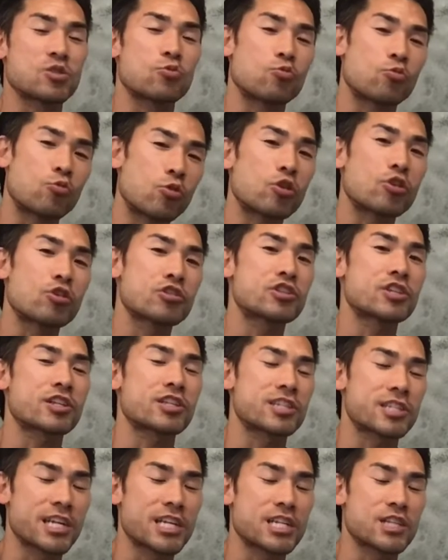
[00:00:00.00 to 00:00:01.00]
were
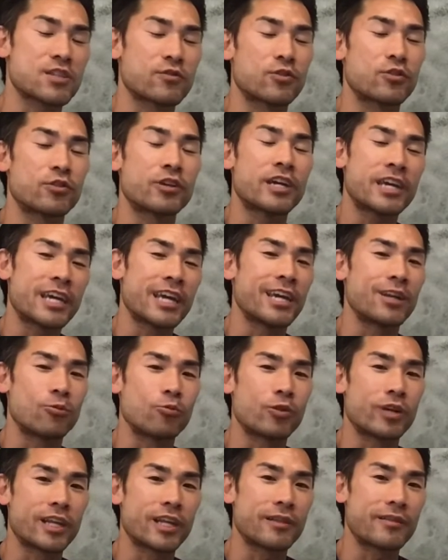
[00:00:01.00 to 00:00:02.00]
successful in
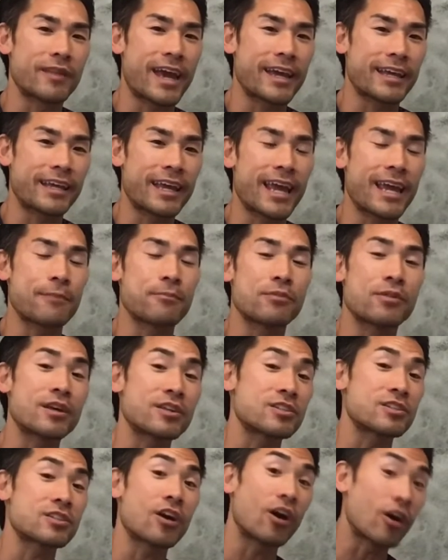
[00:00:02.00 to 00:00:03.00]
winning that game,
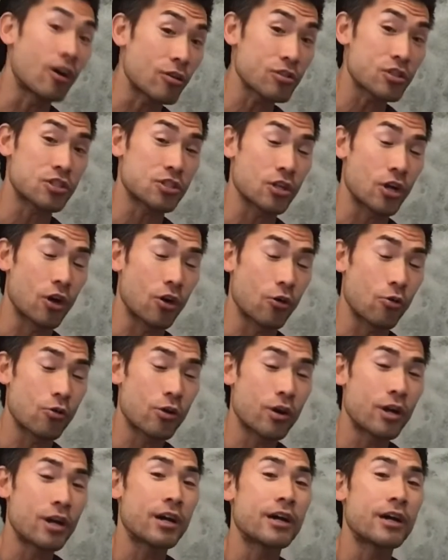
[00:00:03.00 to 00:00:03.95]
thus also